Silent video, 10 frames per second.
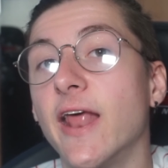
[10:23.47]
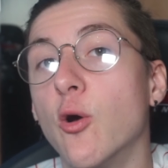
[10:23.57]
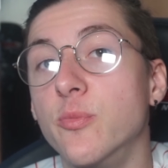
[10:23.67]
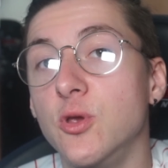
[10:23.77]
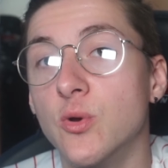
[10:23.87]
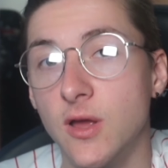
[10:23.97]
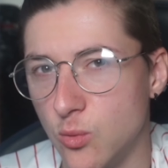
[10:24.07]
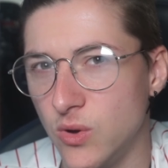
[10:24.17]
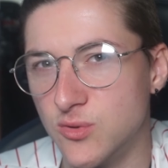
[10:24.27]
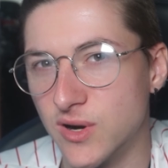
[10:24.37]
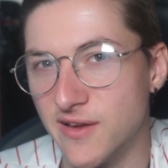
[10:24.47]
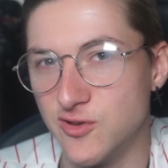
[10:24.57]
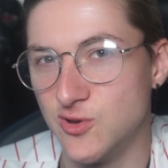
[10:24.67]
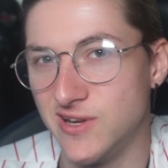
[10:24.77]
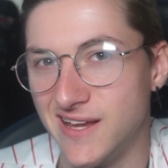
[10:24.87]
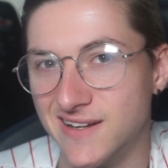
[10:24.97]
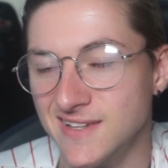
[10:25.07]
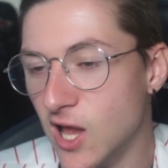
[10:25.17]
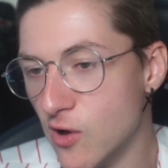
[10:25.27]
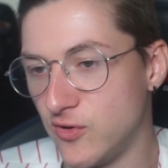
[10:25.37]
help you with whatever you need.
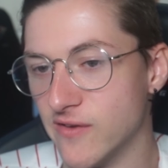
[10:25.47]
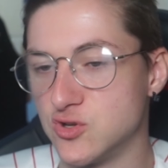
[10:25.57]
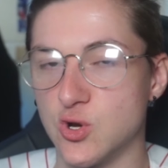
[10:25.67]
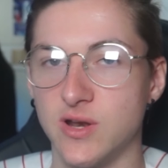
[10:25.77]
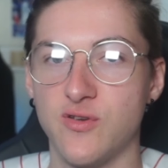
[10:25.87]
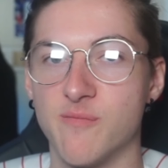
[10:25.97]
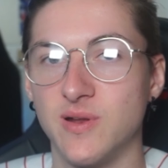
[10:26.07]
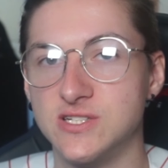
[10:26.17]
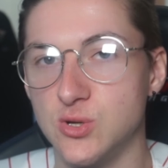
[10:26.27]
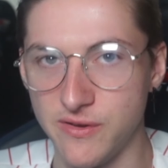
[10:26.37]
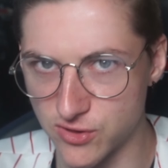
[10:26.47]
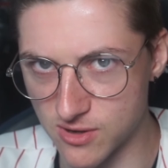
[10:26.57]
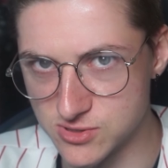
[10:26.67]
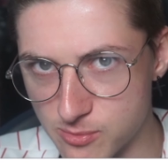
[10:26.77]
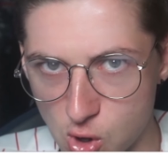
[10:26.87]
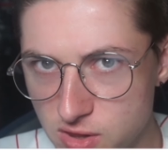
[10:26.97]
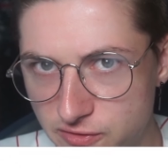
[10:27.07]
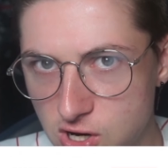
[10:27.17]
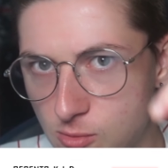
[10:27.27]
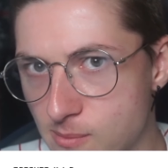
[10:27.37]
Hopefully you've enjoyed. If you have, please do leave a thumbs up on the
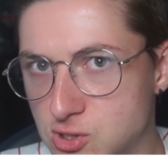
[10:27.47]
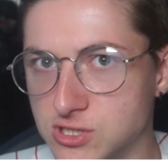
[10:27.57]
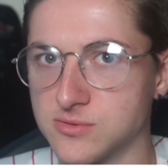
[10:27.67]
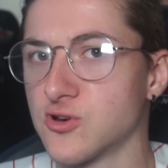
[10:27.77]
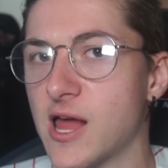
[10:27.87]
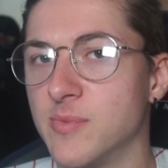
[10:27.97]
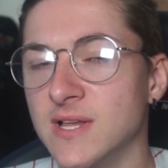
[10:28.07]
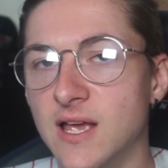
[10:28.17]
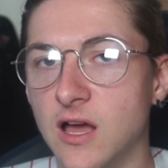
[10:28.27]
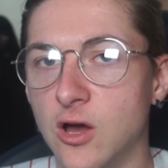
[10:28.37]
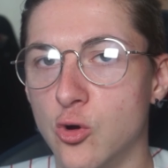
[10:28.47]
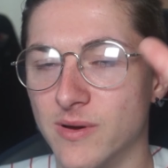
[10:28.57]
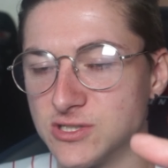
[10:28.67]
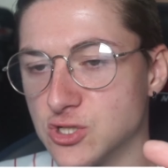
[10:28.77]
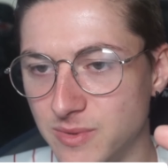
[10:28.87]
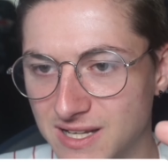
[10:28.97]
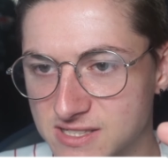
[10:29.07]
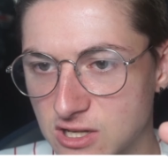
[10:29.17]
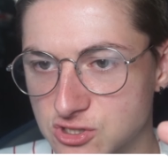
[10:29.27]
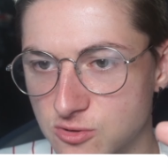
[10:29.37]
video. Remember to subscribe. All my social media links
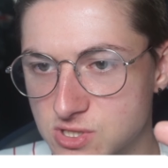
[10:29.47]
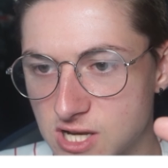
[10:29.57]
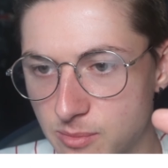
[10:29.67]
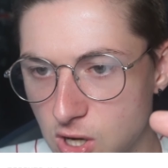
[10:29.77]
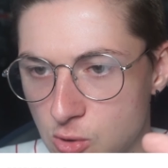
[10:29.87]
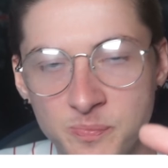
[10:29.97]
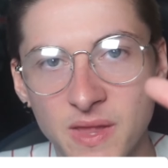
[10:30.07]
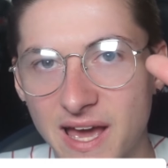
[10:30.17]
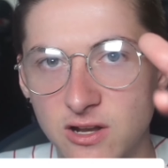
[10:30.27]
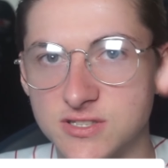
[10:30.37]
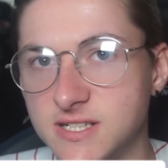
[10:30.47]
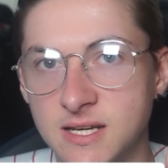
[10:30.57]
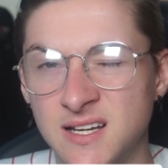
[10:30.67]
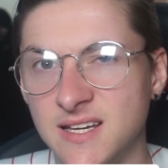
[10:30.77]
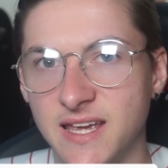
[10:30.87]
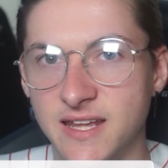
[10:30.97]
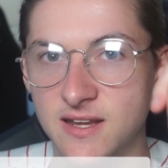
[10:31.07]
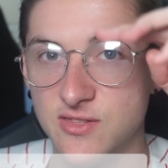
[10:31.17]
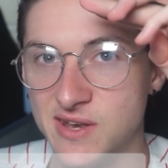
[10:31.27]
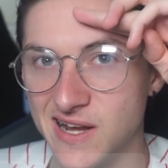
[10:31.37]
down in the description down below, and I'll see you in
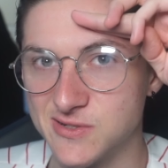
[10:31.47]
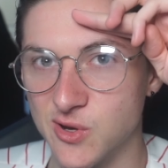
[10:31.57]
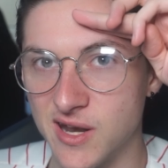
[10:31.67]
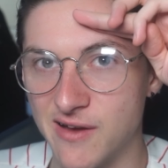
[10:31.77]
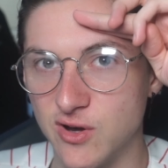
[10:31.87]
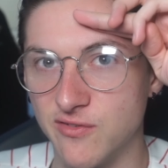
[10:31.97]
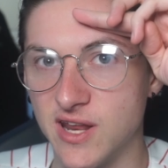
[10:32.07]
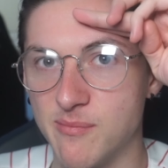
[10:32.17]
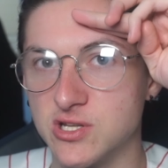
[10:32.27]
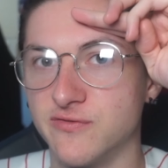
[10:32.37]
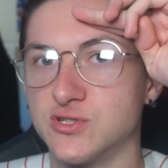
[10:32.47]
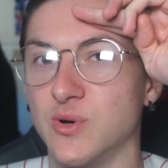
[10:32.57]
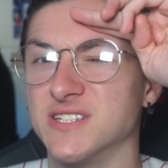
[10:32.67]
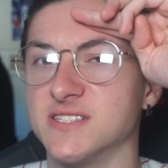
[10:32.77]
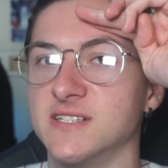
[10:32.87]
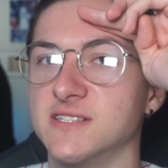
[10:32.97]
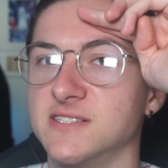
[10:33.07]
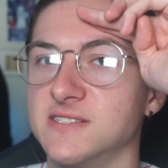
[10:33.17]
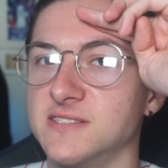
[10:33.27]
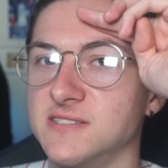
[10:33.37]
the next one. Have a lovely day. Much of as always,
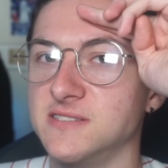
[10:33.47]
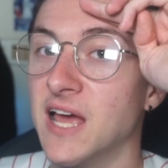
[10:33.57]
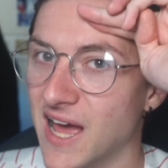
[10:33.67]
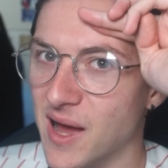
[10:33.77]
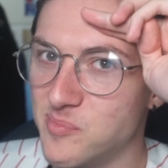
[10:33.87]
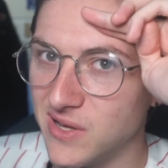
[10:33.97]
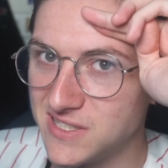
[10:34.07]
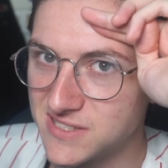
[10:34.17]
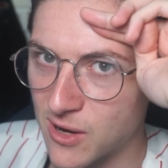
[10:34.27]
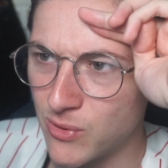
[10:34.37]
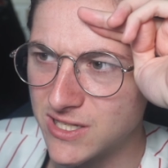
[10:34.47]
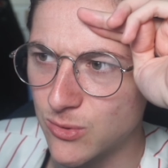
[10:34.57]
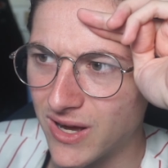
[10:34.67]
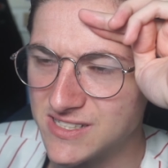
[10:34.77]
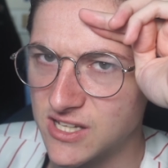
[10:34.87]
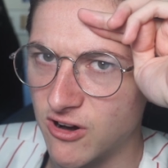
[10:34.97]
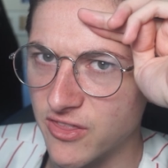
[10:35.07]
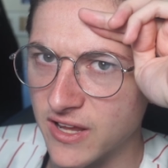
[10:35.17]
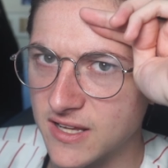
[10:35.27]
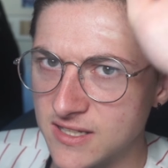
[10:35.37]
and peace. I winked twice there, I
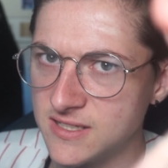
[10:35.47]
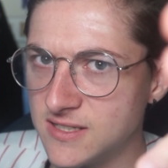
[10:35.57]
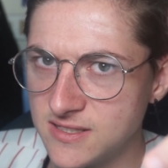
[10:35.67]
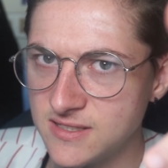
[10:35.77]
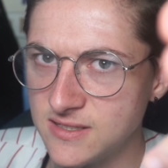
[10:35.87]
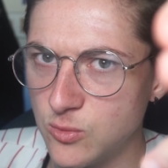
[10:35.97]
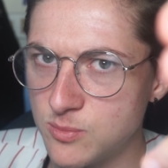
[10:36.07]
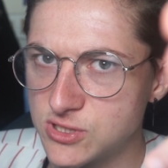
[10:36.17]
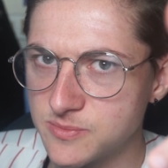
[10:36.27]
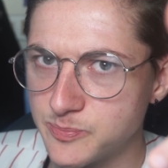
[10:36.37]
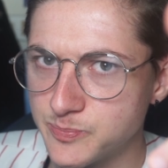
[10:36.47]
think. Whoops.